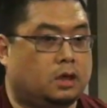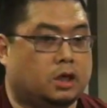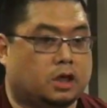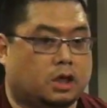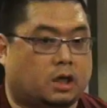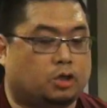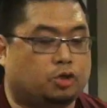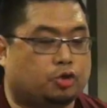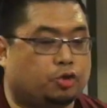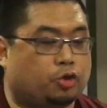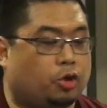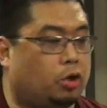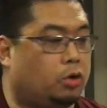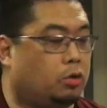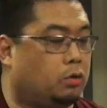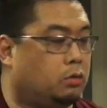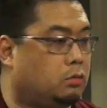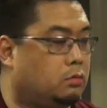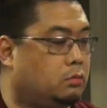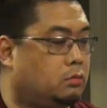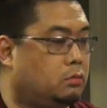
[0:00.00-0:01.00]

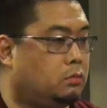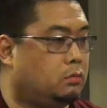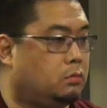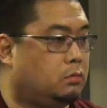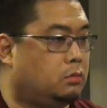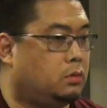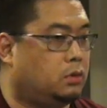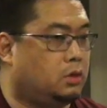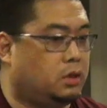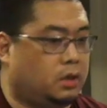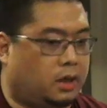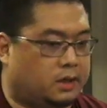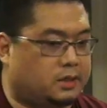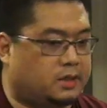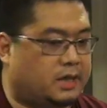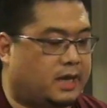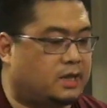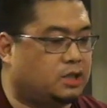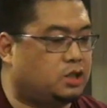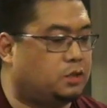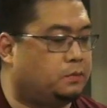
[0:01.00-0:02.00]
control,
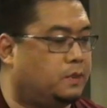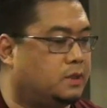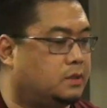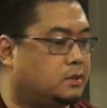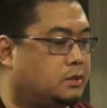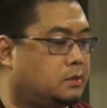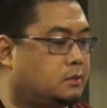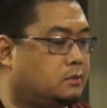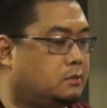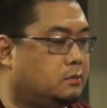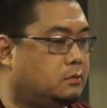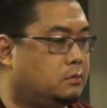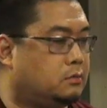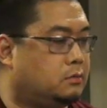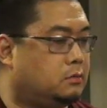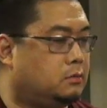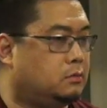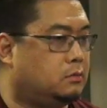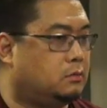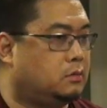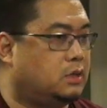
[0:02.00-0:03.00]
attachments,
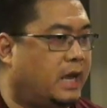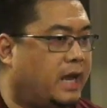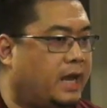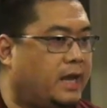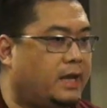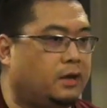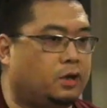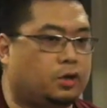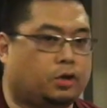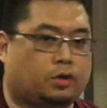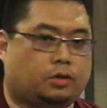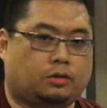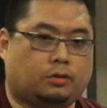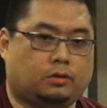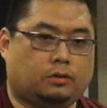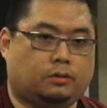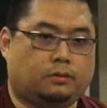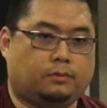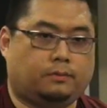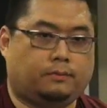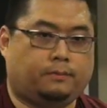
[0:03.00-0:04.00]
anger,
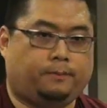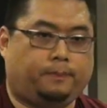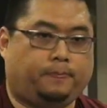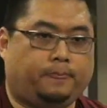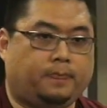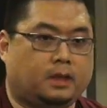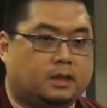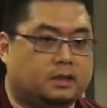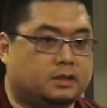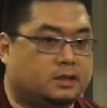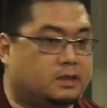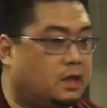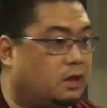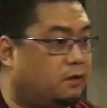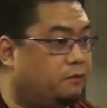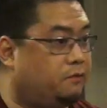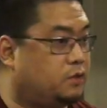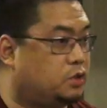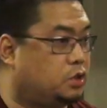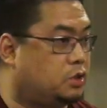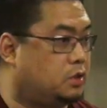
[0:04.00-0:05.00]

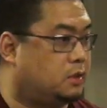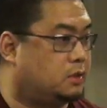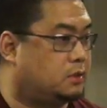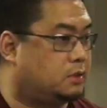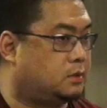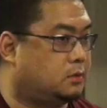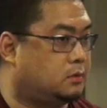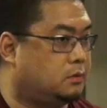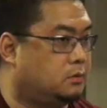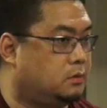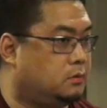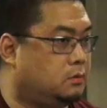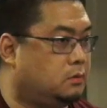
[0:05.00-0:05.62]
selfishness,